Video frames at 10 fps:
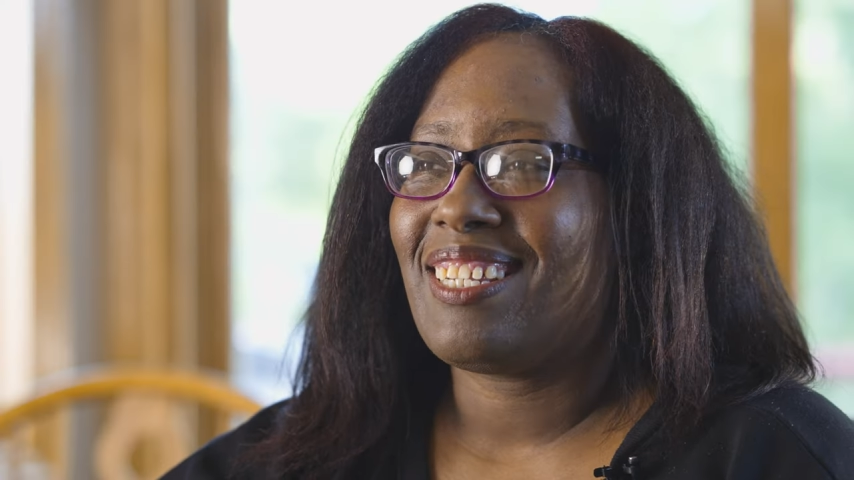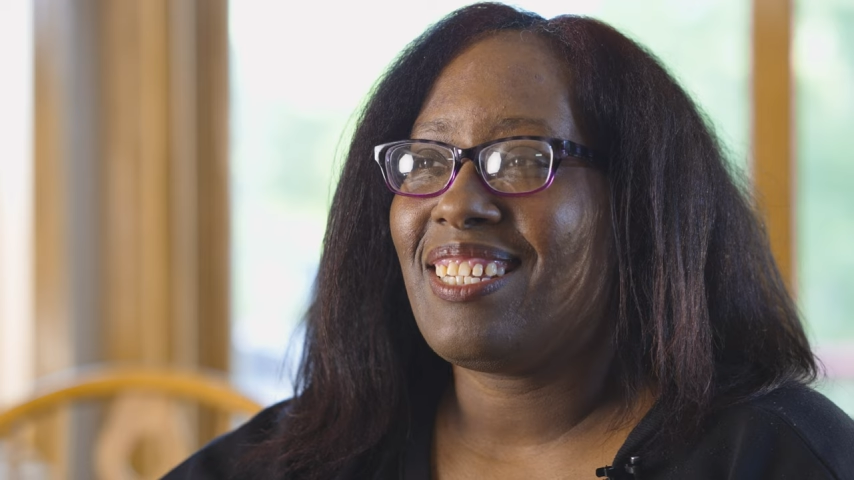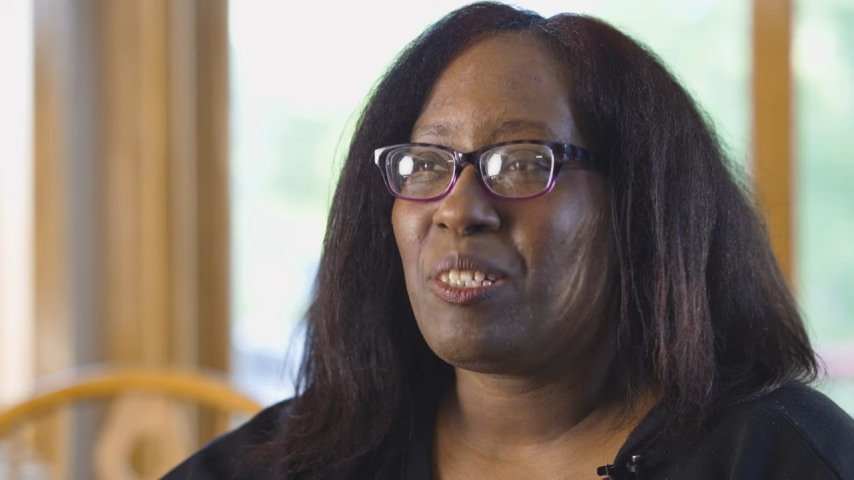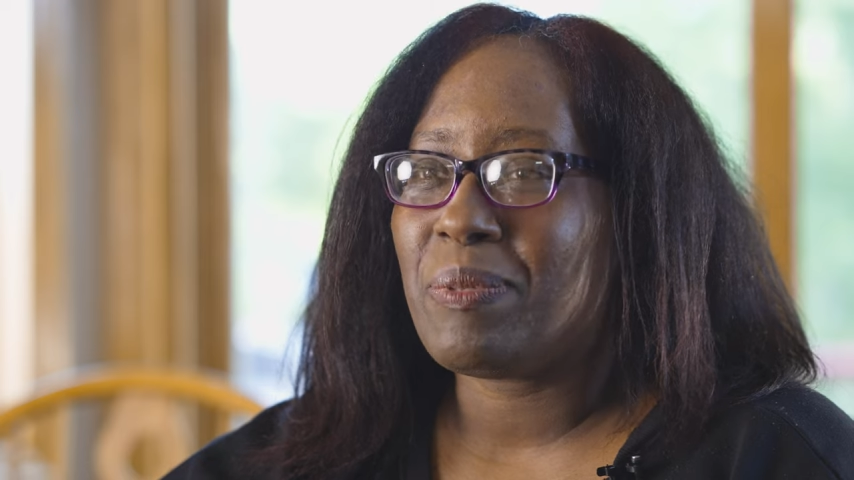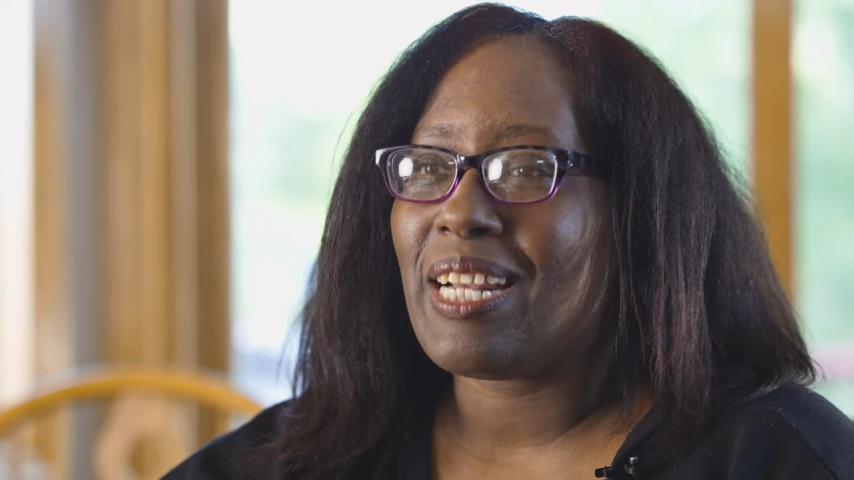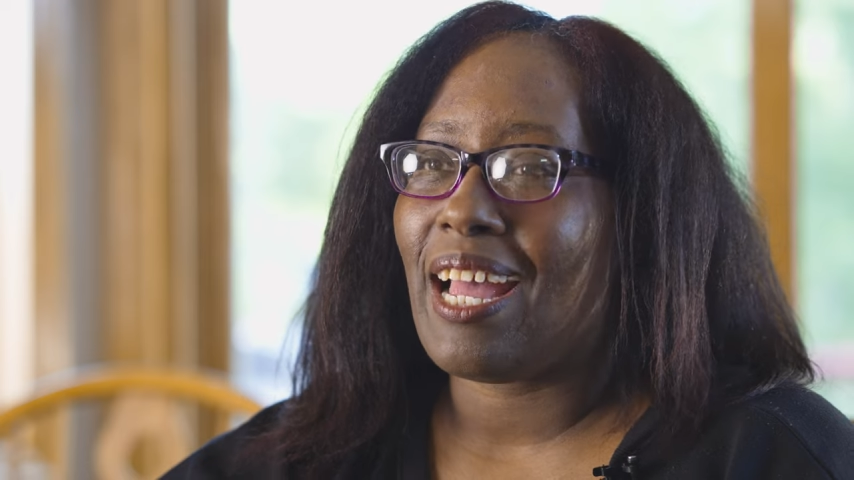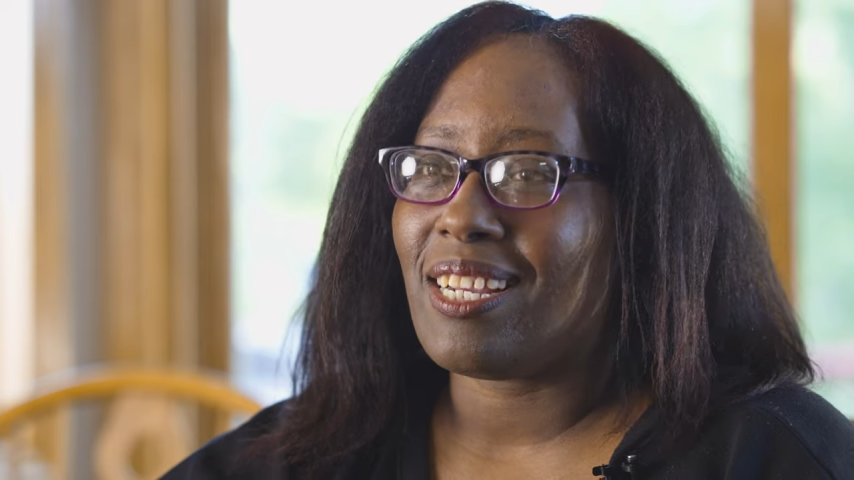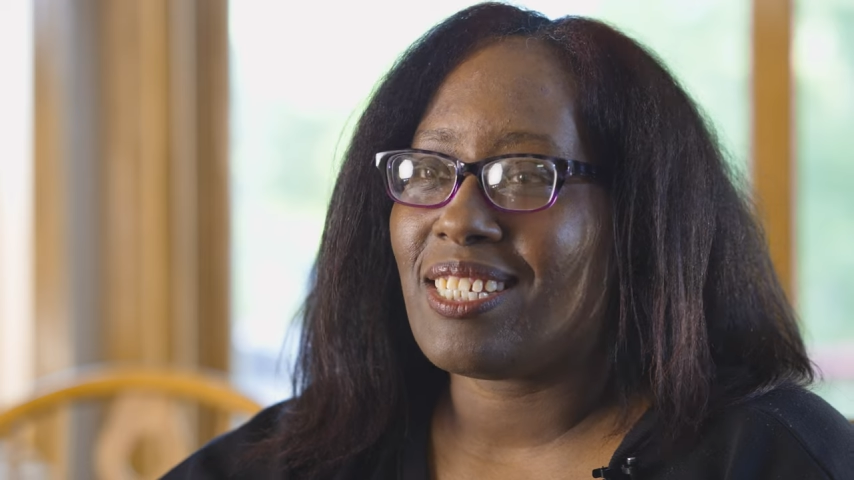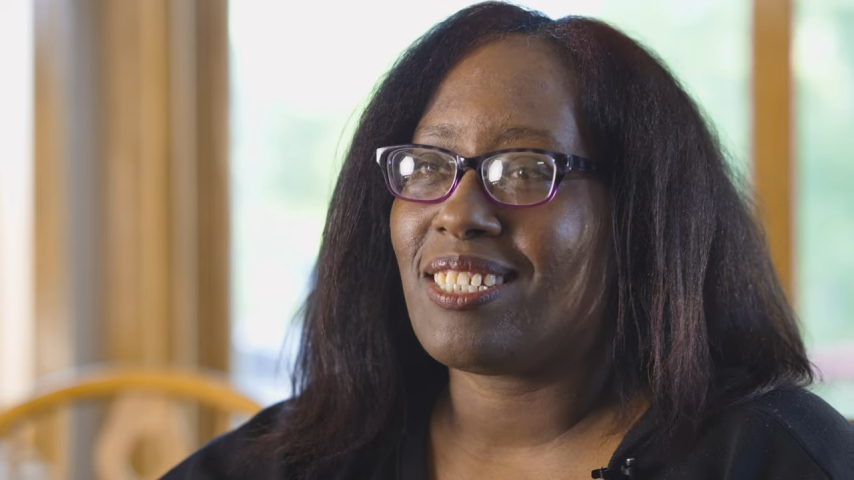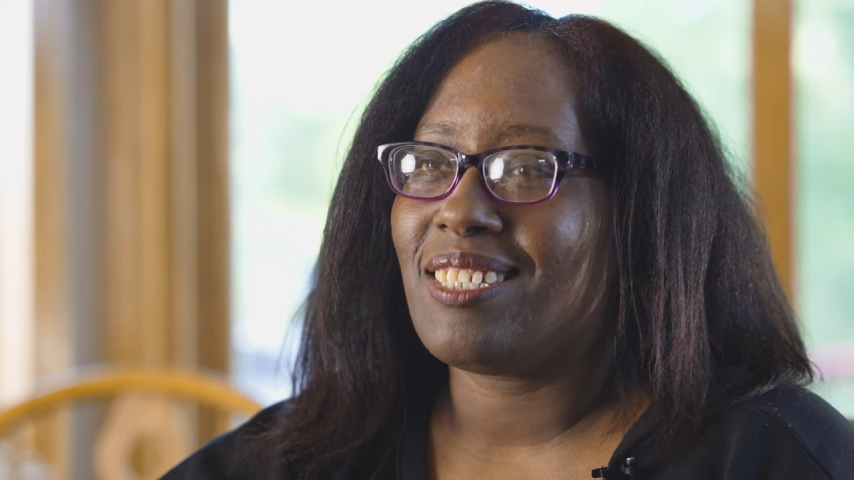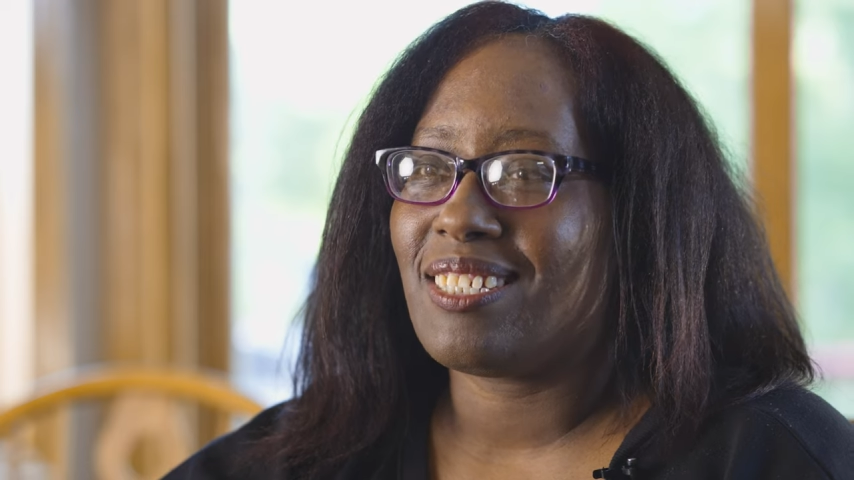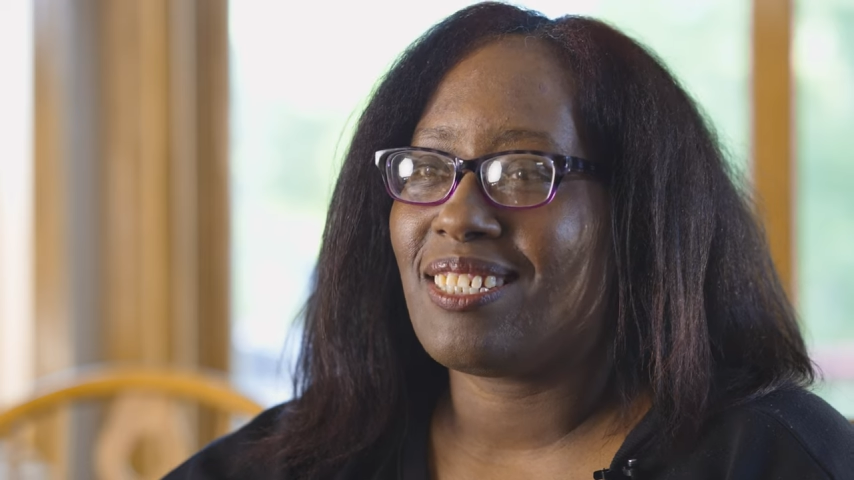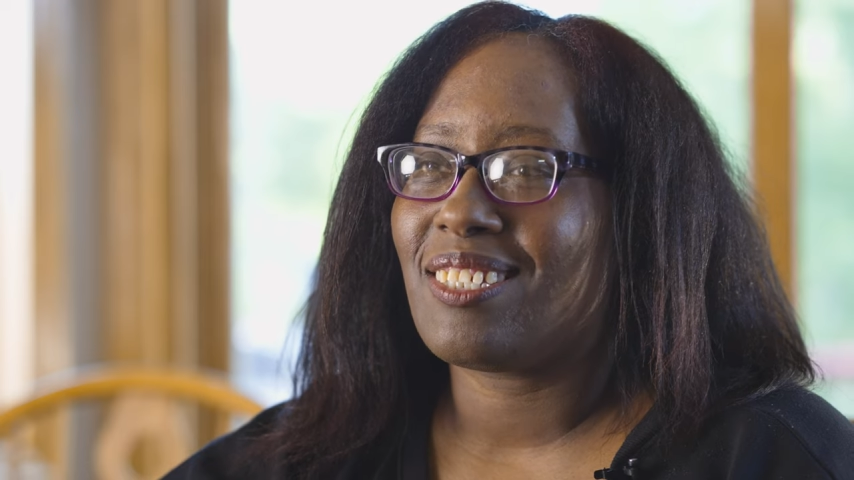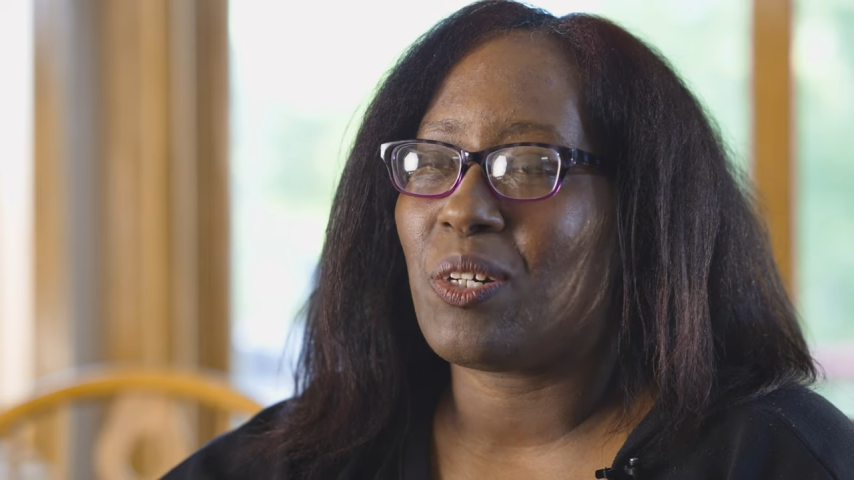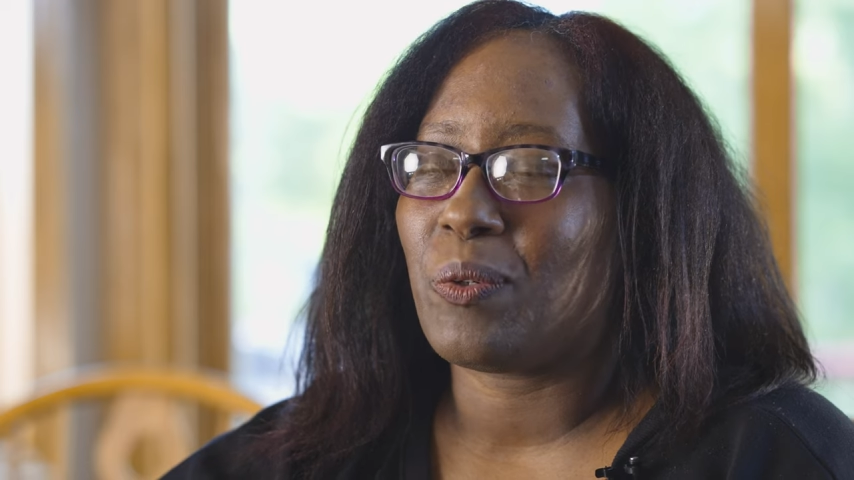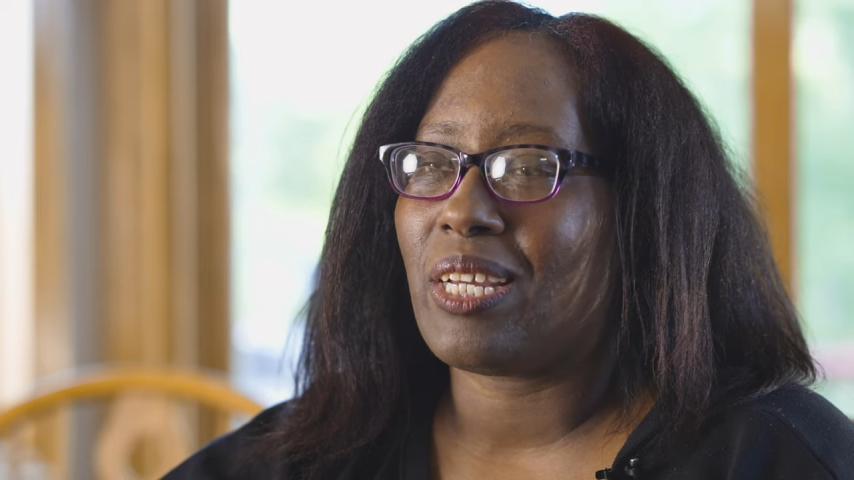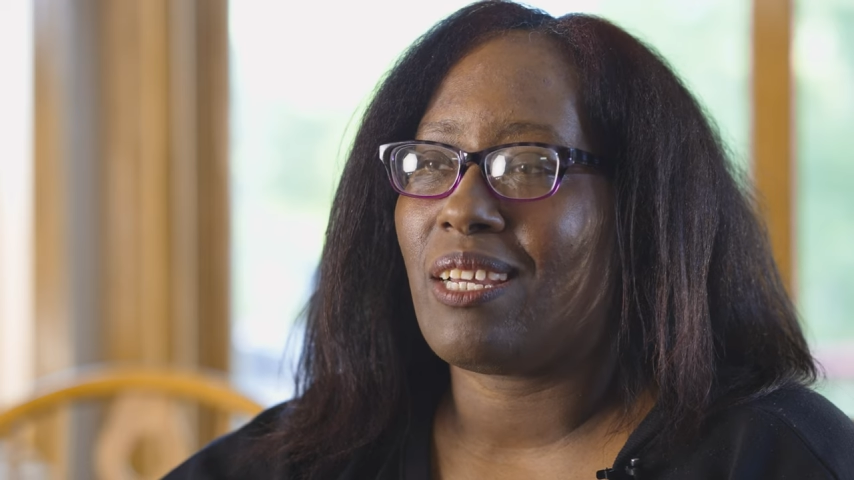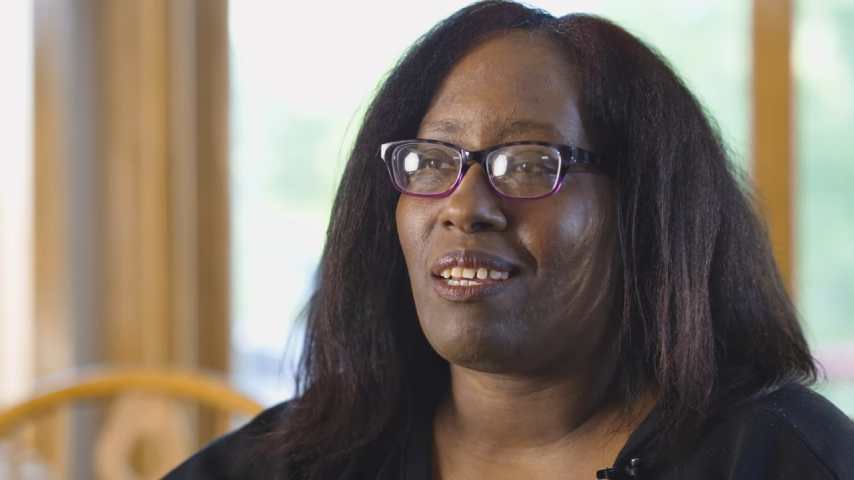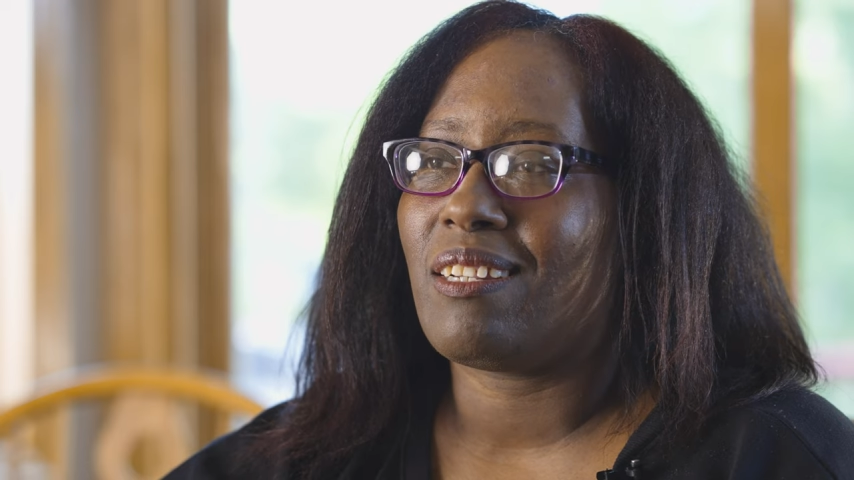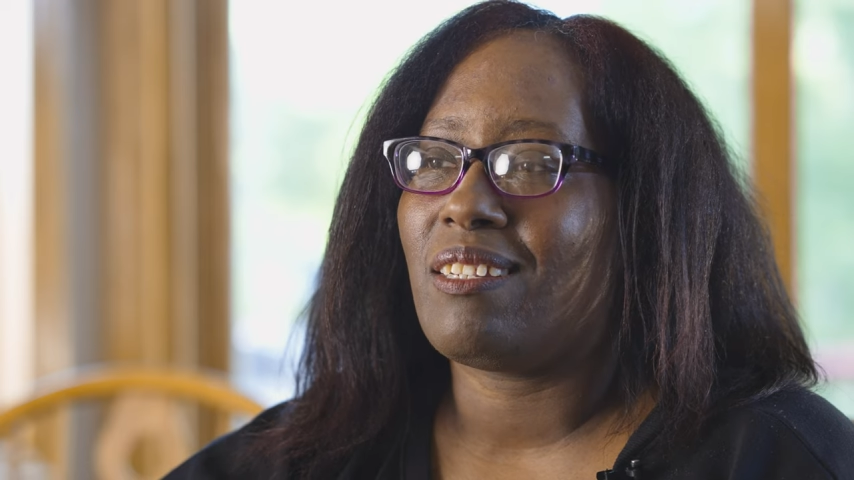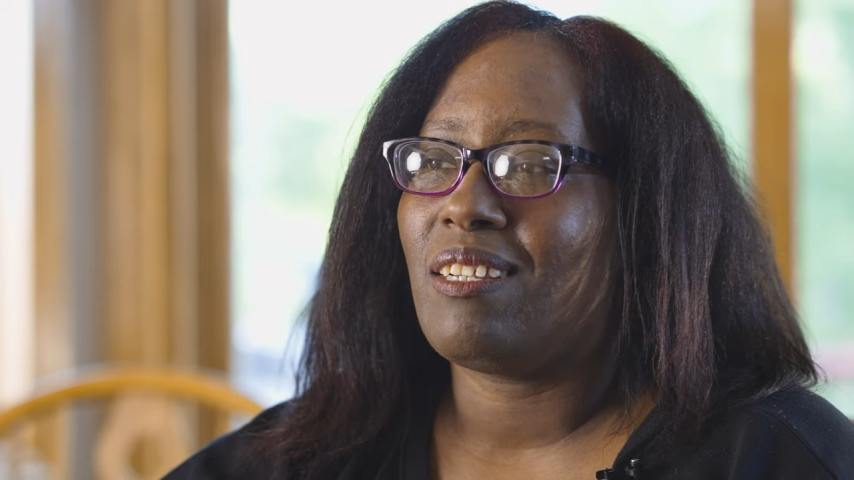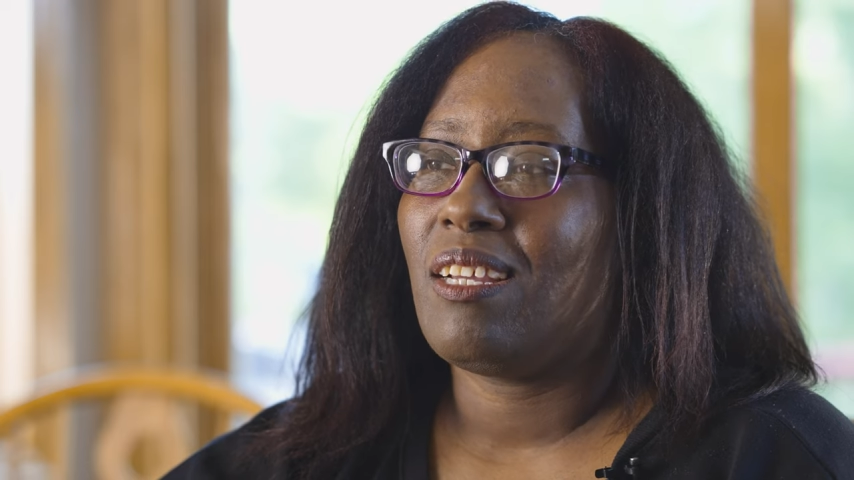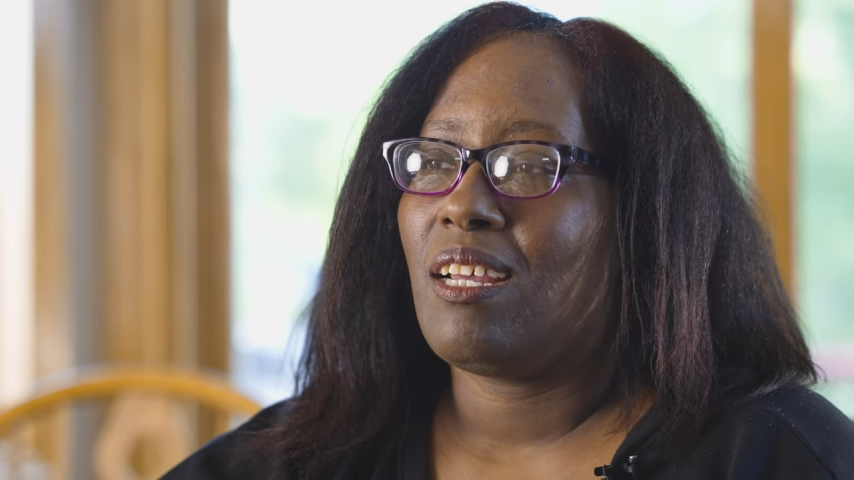A little bit anxious going in,